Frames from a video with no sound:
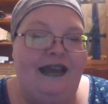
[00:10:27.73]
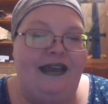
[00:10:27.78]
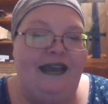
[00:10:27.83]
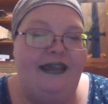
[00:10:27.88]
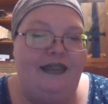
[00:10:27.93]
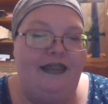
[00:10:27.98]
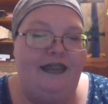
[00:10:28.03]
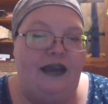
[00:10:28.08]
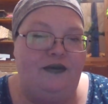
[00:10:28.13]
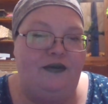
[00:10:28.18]

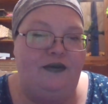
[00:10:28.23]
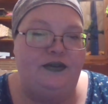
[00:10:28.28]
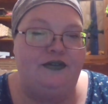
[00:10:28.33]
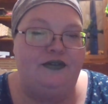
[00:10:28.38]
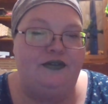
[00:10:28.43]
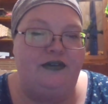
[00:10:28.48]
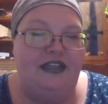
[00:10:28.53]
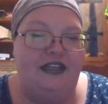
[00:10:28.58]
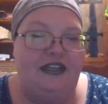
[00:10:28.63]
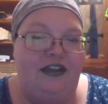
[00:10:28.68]
that was
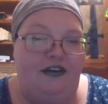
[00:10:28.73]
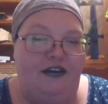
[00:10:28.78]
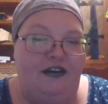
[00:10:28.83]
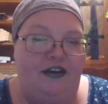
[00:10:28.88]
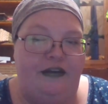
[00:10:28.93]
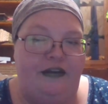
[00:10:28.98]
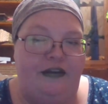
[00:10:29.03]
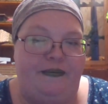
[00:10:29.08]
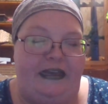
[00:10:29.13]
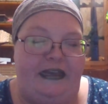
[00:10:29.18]
really
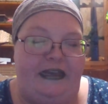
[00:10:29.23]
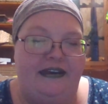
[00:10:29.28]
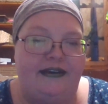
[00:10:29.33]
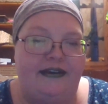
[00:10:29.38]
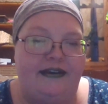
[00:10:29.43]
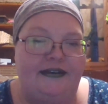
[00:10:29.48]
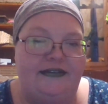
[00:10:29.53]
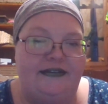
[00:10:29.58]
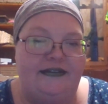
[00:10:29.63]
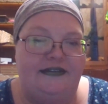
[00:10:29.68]
hard
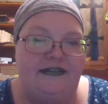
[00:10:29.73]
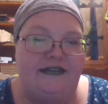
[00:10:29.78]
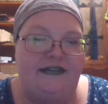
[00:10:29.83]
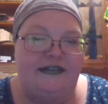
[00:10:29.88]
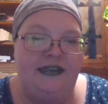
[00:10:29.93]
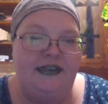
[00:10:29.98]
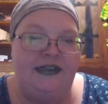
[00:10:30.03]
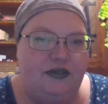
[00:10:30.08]
because